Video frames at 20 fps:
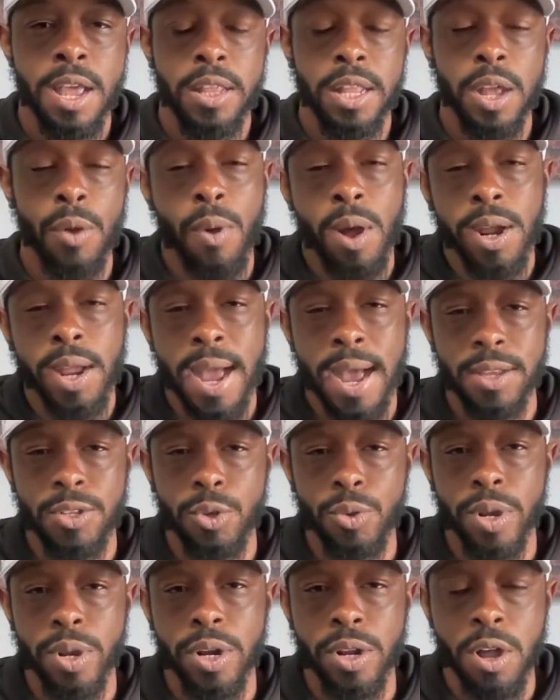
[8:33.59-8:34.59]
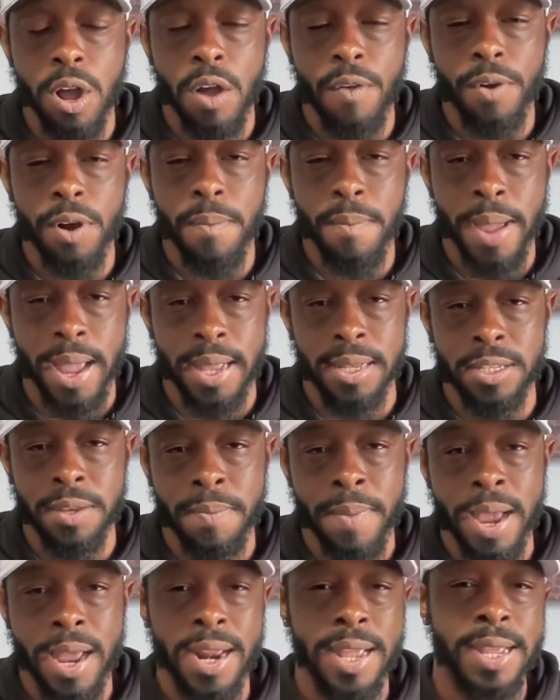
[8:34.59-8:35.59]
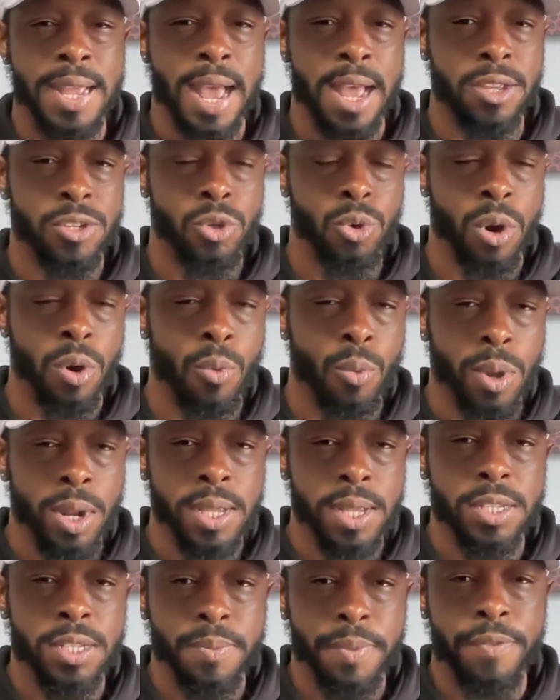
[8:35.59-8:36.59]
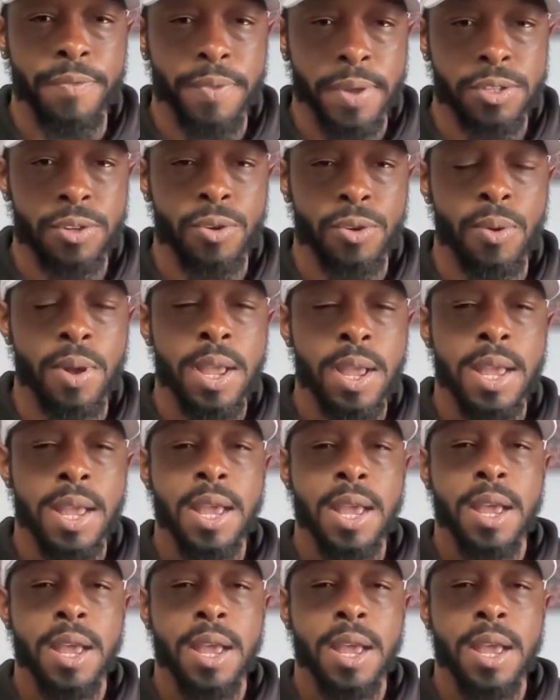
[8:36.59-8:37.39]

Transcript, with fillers: They want guys who can cover man to man and guys who are willing to be physical.